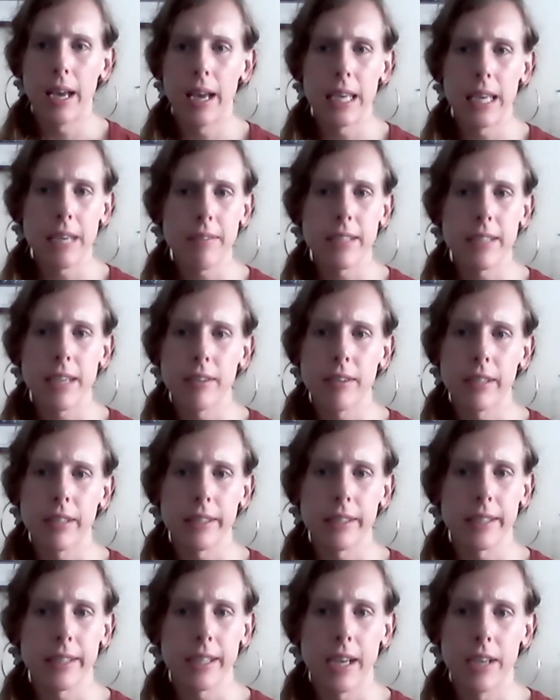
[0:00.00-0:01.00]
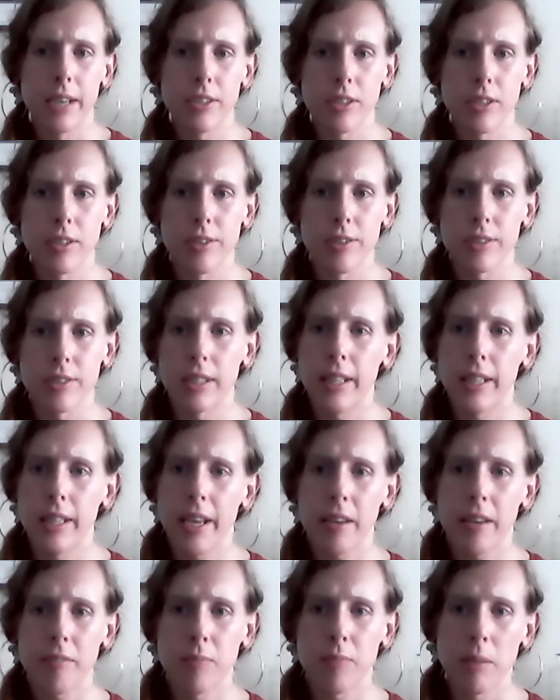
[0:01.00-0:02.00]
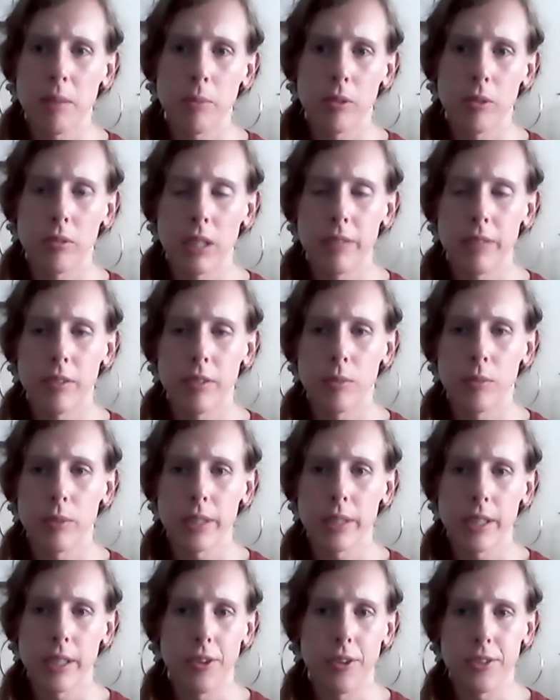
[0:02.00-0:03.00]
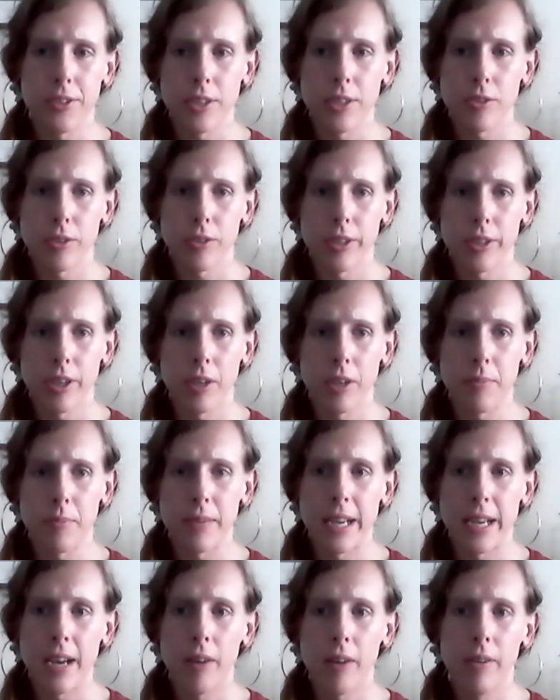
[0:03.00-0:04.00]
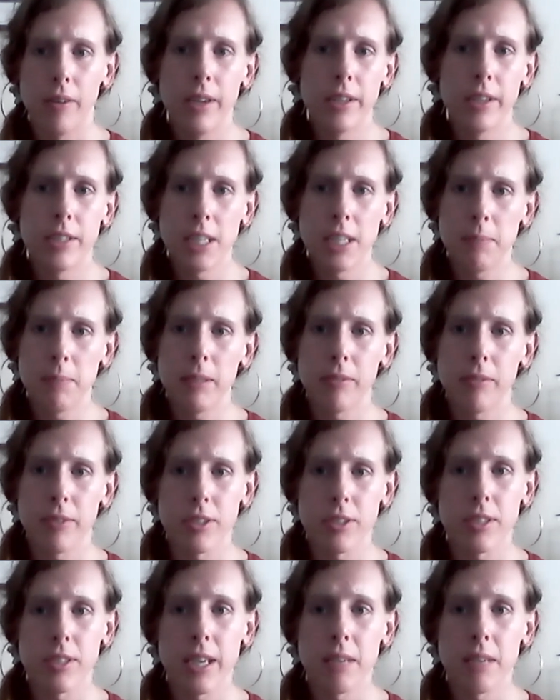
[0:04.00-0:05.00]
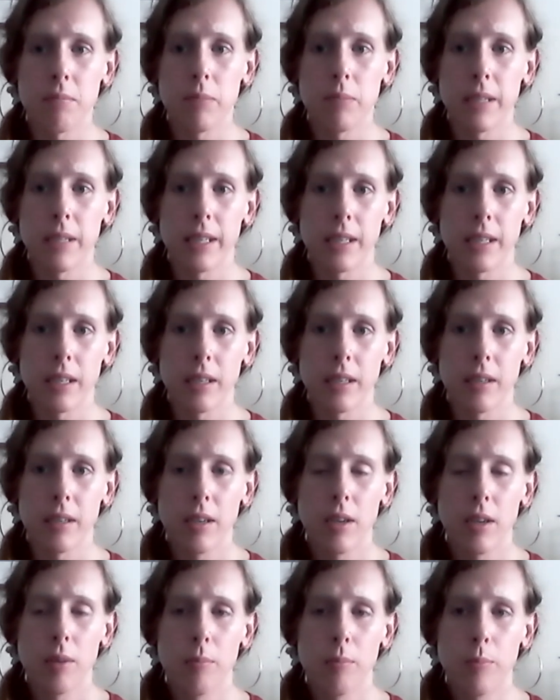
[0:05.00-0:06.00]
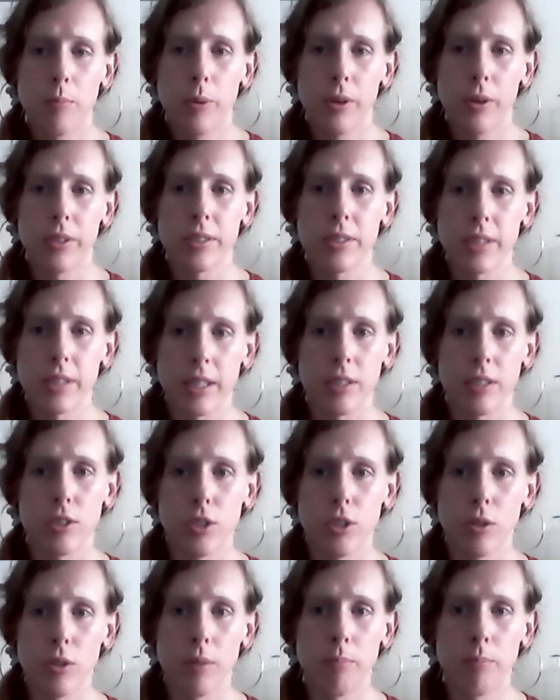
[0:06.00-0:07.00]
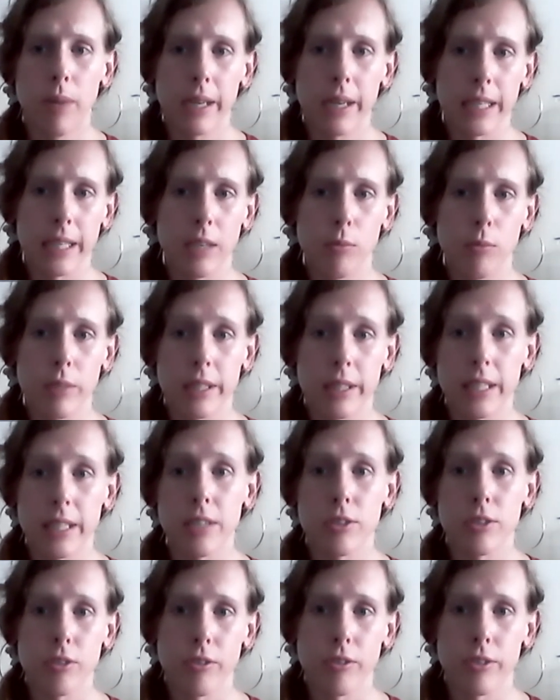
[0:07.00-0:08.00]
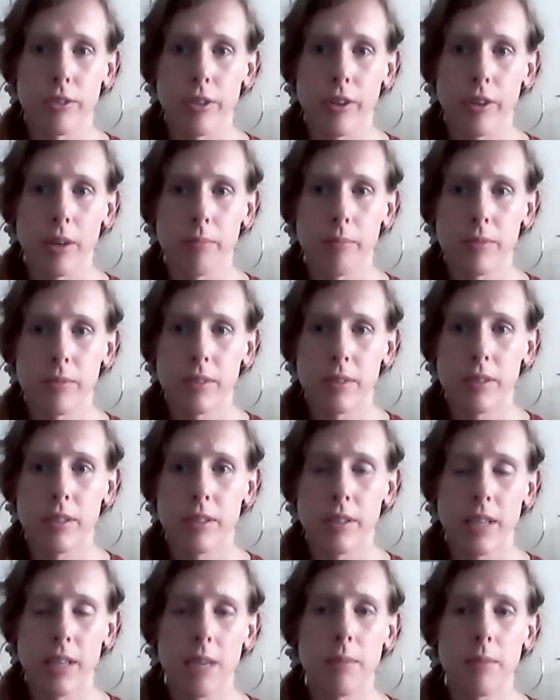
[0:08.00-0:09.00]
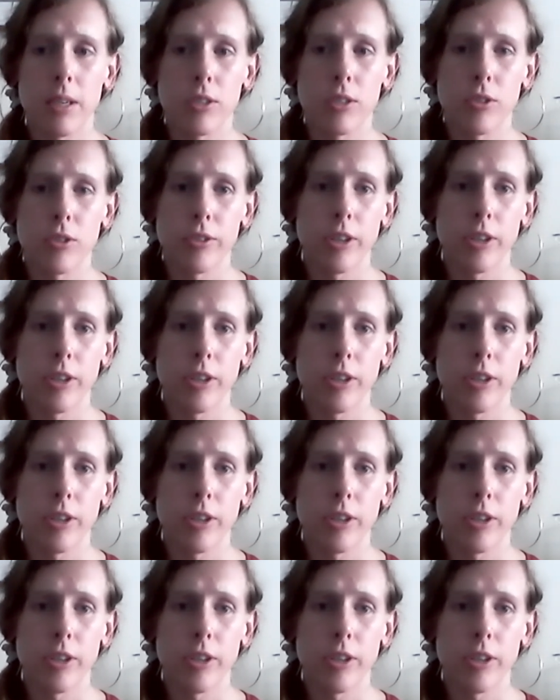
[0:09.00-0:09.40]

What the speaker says: even down to like the consciousness. A lot of people who live in what they call Central Europe now deeply resent being put into a bucket with Eastern Europe. To them, Eastern